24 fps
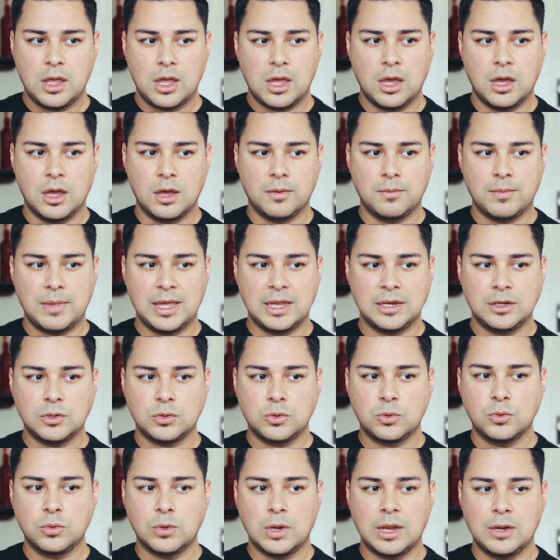
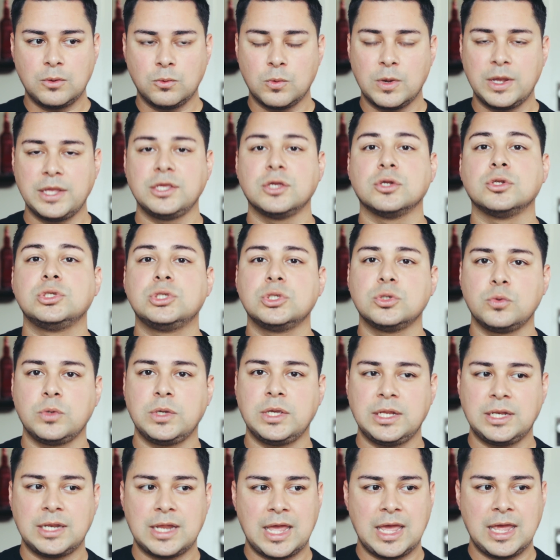and what you're
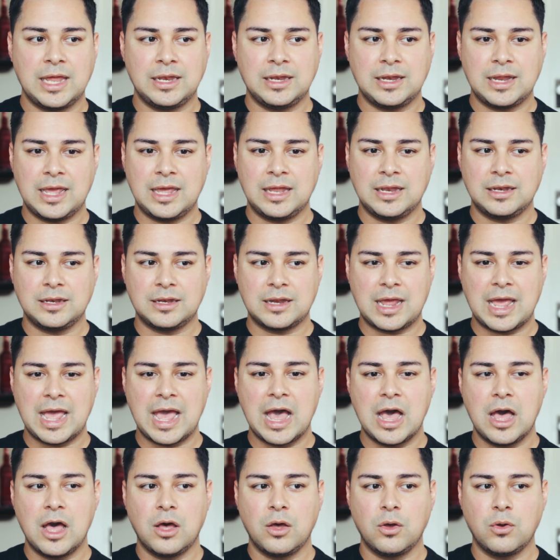doing, and
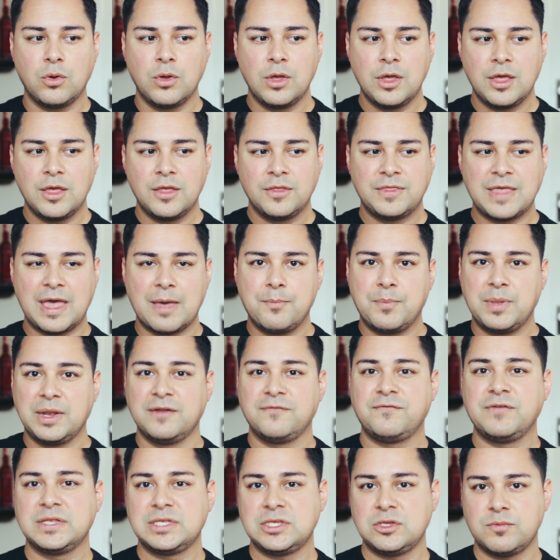how that
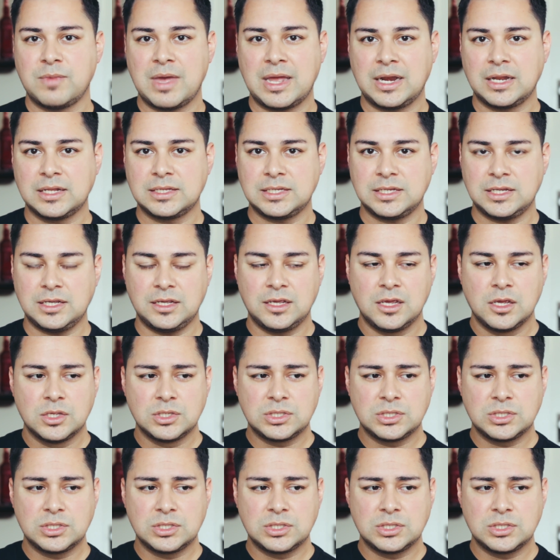benefits humanity.